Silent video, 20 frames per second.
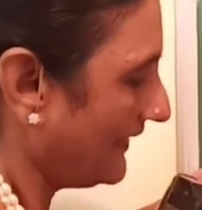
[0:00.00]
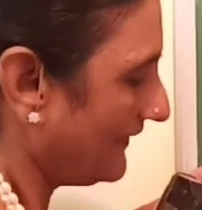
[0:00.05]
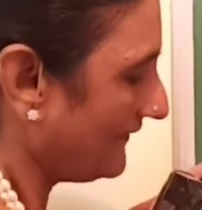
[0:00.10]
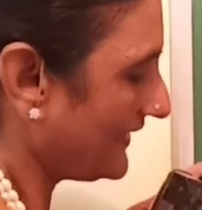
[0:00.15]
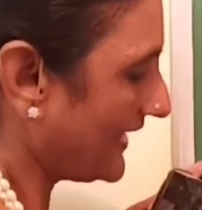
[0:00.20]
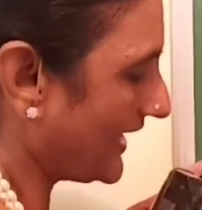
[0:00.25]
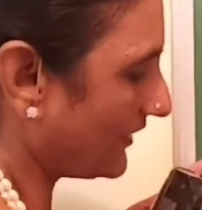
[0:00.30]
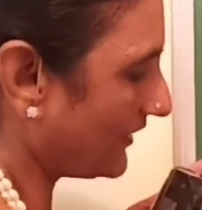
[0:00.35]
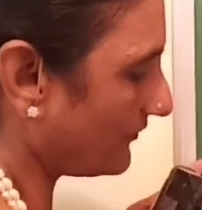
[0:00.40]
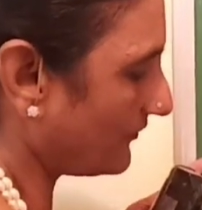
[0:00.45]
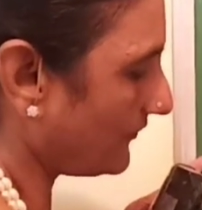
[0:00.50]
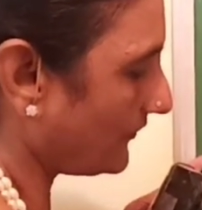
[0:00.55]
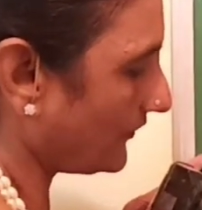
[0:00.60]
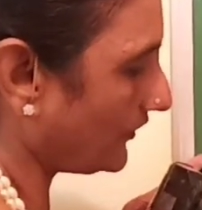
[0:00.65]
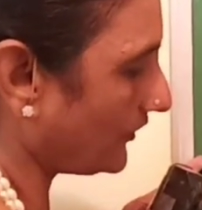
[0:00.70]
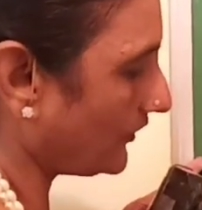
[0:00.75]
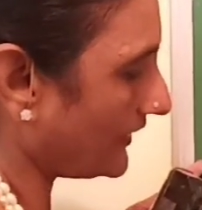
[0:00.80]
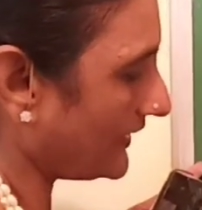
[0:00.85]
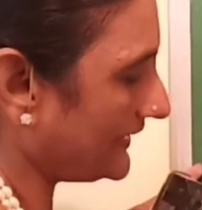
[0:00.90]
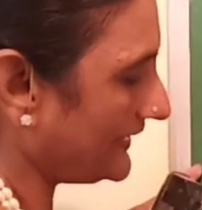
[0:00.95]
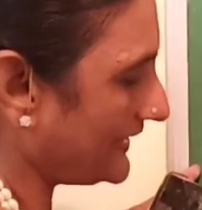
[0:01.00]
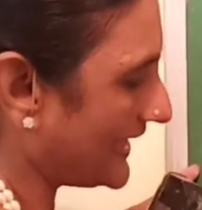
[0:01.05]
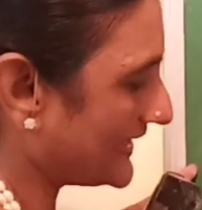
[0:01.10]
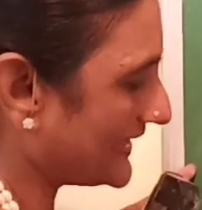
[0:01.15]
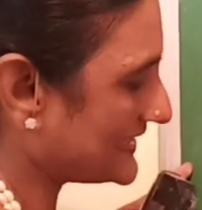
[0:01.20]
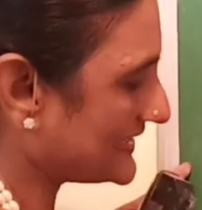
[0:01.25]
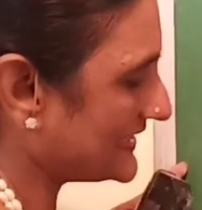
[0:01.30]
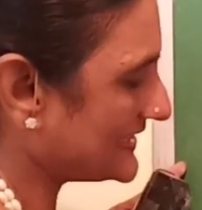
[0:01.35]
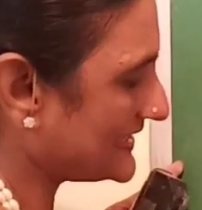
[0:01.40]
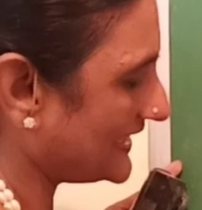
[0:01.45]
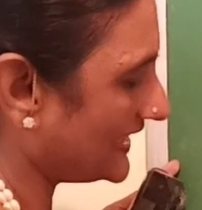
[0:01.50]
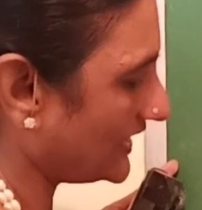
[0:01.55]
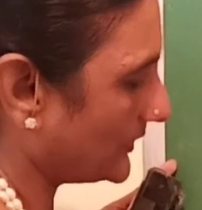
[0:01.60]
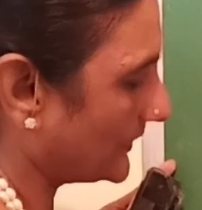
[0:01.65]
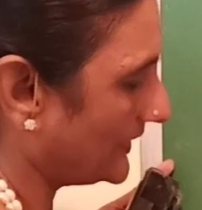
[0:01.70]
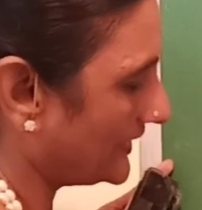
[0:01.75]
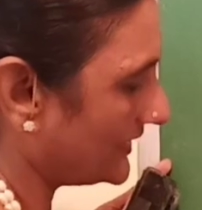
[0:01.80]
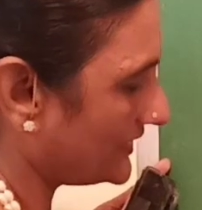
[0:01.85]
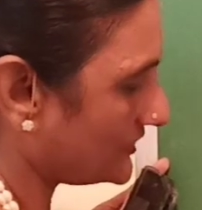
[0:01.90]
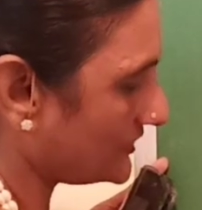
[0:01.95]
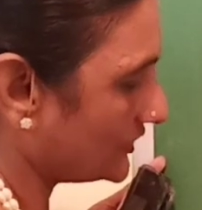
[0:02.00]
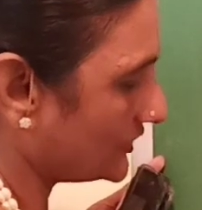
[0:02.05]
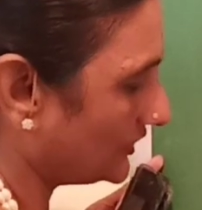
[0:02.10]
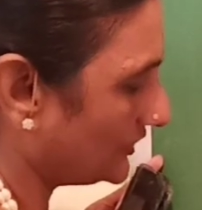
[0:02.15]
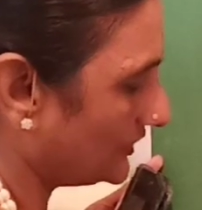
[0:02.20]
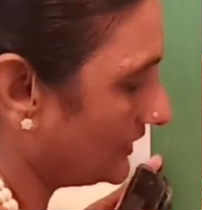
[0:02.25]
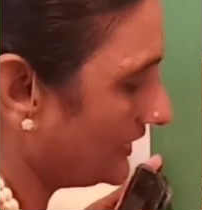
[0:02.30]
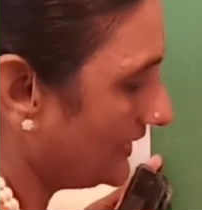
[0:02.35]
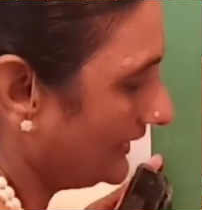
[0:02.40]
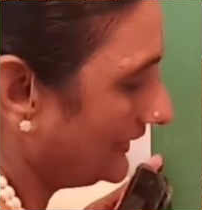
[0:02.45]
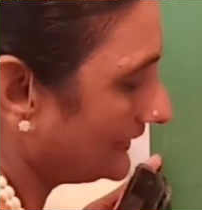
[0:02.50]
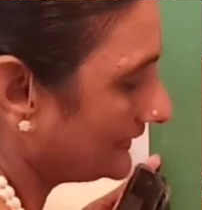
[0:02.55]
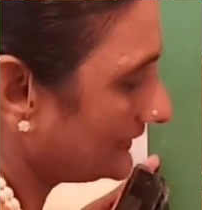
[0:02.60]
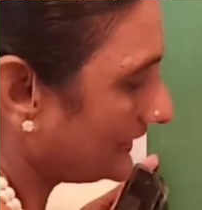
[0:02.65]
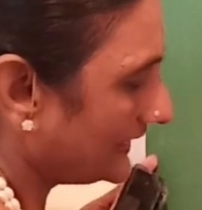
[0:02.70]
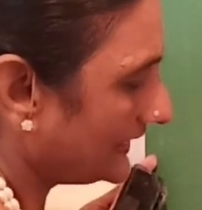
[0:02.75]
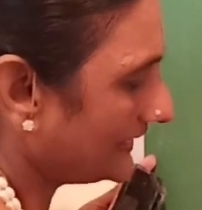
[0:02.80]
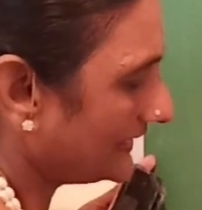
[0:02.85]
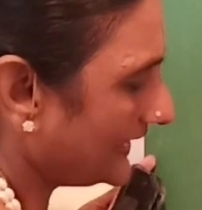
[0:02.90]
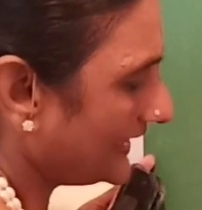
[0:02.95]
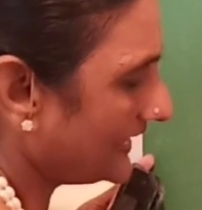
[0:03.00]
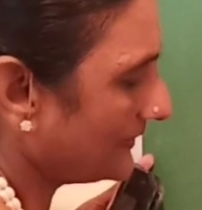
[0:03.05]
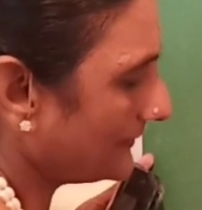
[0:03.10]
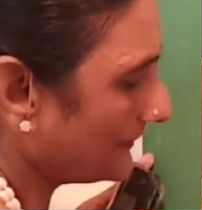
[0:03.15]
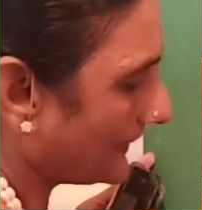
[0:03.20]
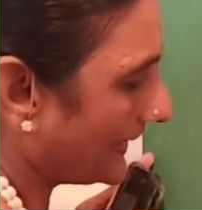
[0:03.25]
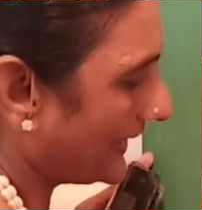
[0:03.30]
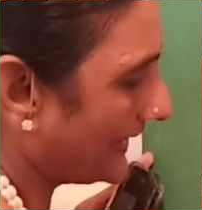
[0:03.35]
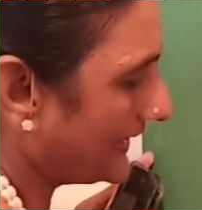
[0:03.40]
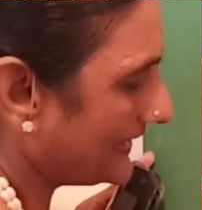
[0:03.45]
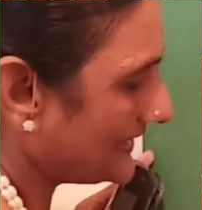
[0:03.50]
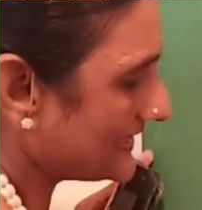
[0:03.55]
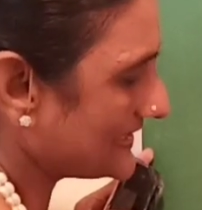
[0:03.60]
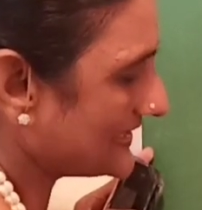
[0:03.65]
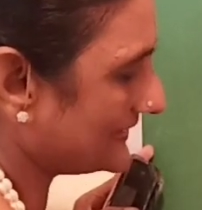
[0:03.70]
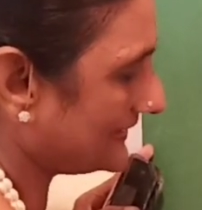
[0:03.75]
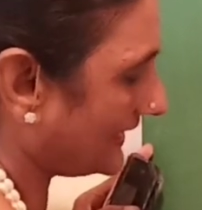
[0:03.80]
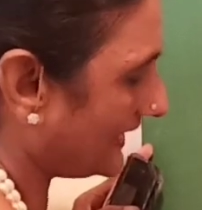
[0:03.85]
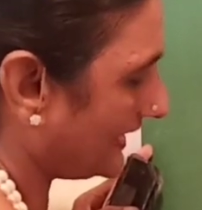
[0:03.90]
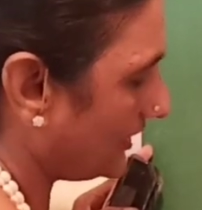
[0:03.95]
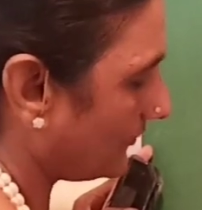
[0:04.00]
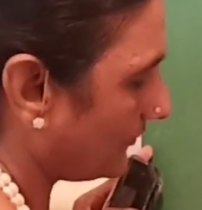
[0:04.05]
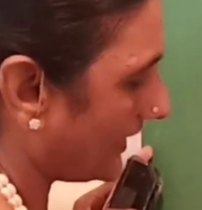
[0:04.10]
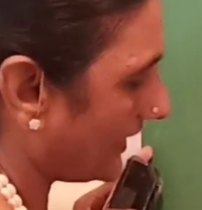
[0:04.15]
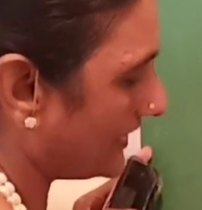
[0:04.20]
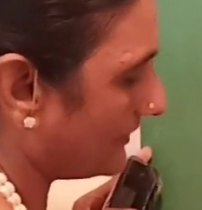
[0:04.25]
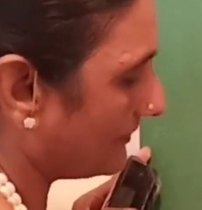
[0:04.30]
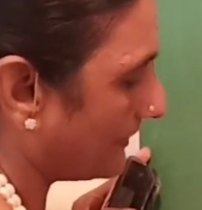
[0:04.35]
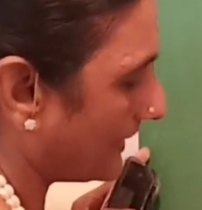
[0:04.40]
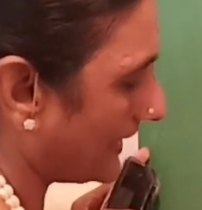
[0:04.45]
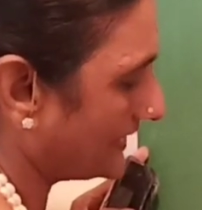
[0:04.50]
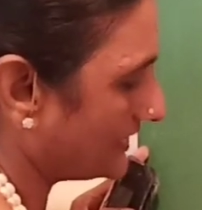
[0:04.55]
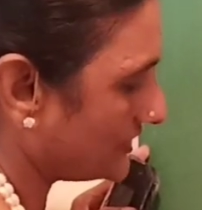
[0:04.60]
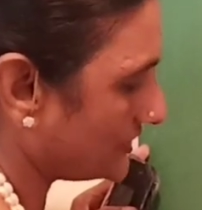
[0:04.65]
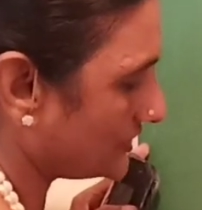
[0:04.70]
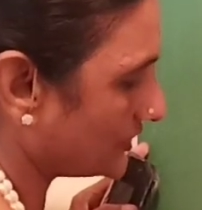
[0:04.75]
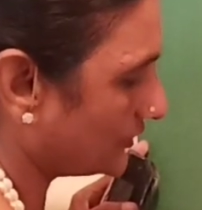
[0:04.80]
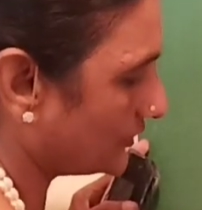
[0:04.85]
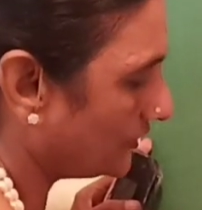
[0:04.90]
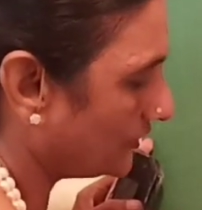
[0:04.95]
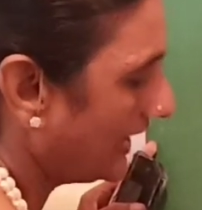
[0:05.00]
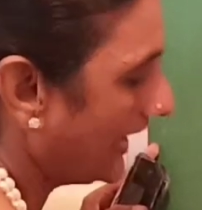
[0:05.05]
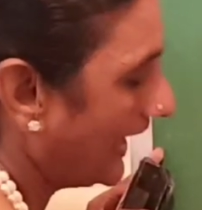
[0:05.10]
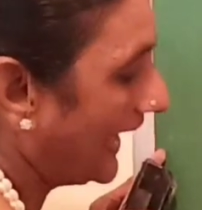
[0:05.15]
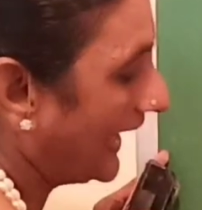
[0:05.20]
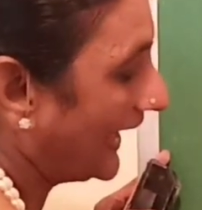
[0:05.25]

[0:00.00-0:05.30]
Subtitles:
Therefore, x is equal to 13 minus 3y by 2,